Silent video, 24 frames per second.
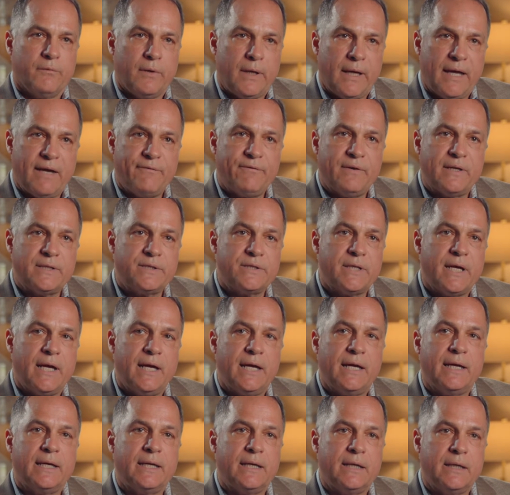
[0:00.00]

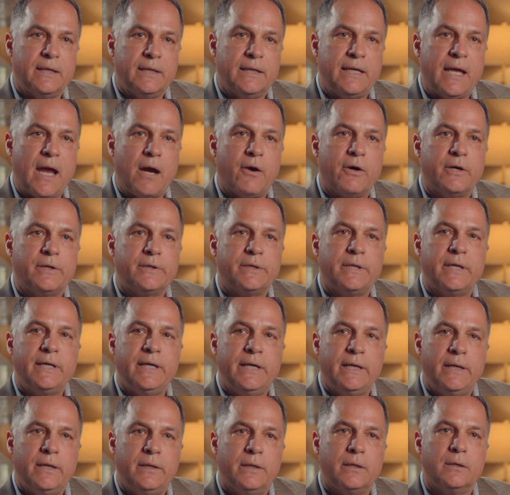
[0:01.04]
FSA
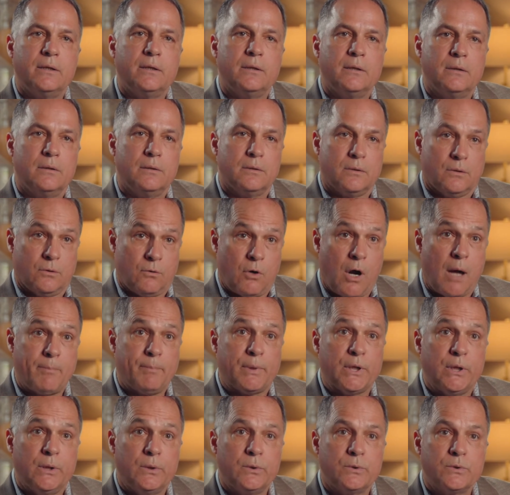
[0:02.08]
guaranteed crop
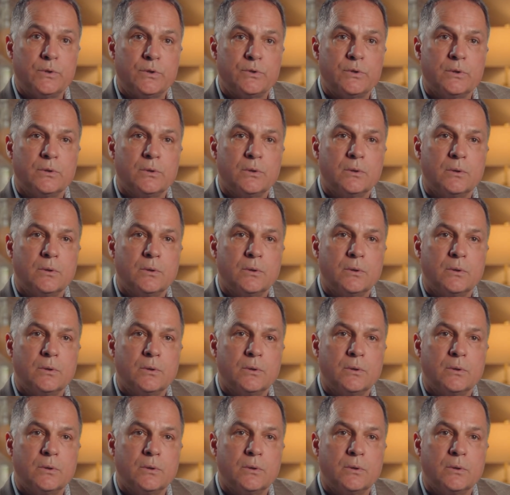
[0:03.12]
loans.